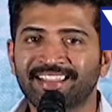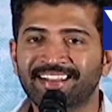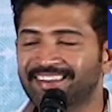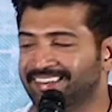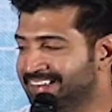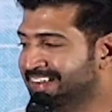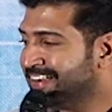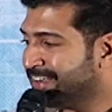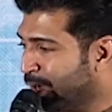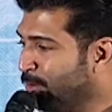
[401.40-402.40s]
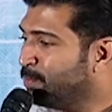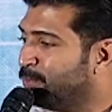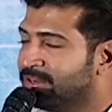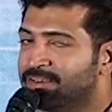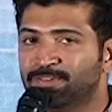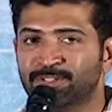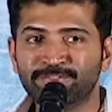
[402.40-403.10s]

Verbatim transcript: crowd puller for the